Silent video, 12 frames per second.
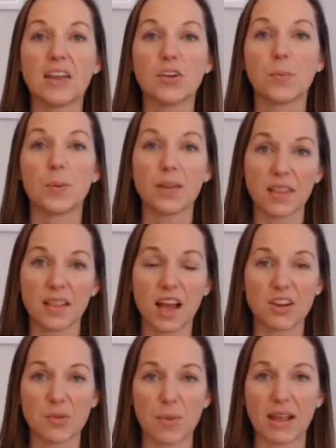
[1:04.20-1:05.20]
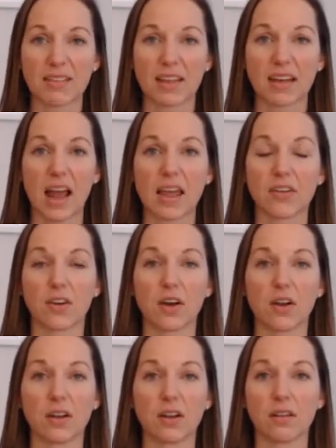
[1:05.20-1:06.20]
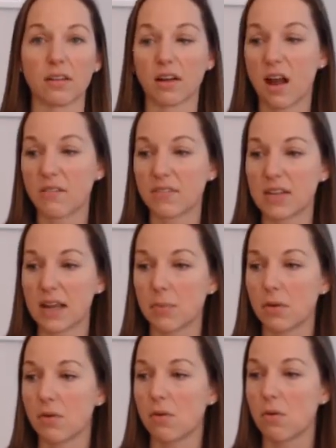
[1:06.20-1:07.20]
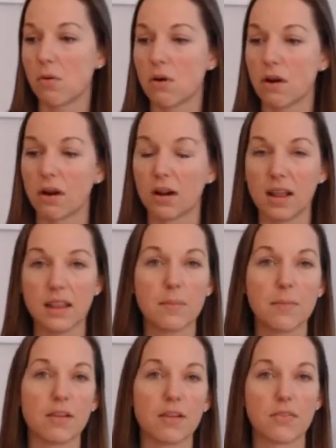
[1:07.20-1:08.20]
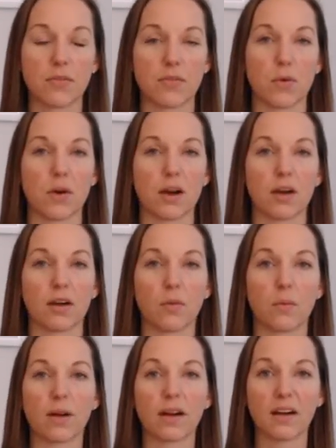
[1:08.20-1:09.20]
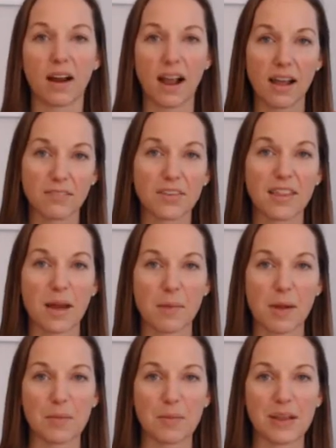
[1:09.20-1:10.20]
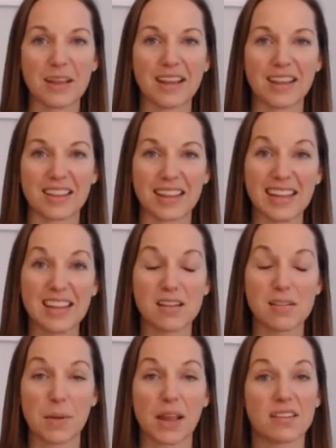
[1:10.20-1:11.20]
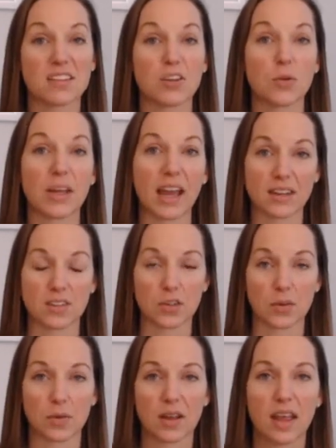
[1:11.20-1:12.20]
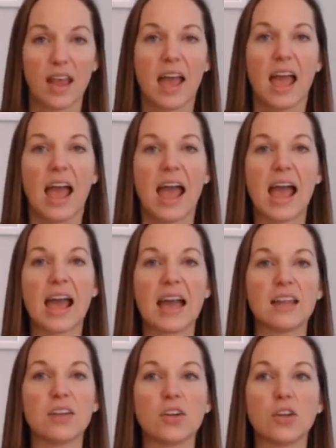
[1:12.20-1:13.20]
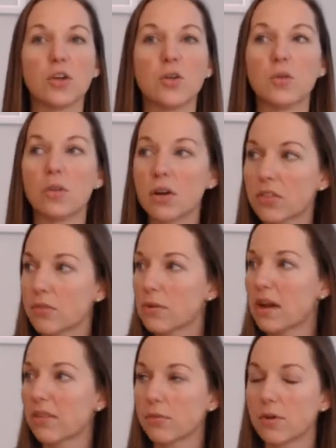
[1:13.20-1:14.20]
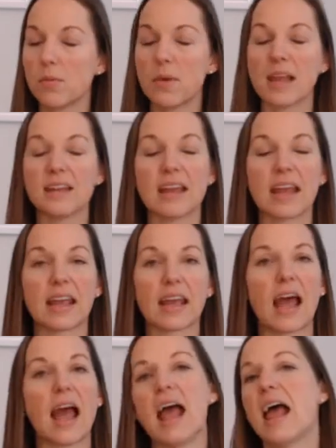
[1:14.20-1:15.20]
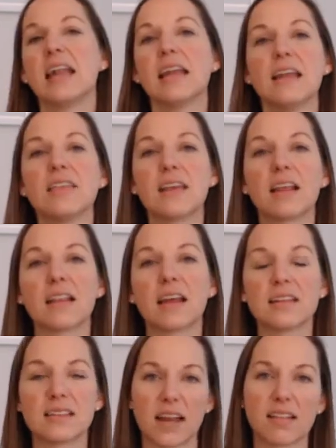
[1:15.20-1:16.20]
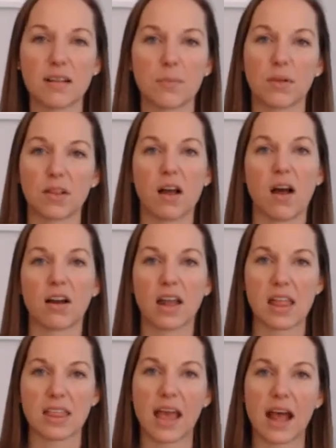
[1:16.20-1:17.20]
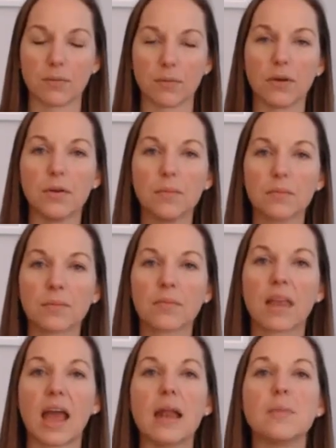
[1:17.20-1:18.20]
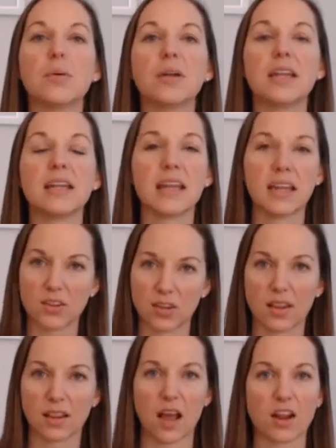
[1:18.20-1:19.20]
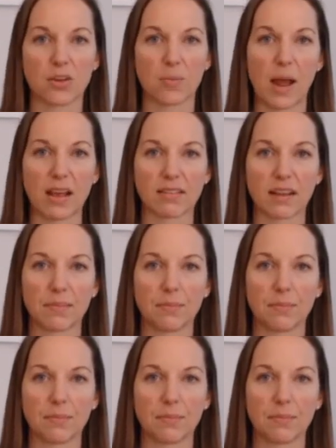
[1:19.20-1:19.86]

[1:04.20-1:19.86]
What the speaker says: you put the laundry basket either on the coffee table or in the middle of the floor, wherever that might be is easy space to get to. And you look throughout the room and take anything that doesn't belong in that room and put it into the laundry basket.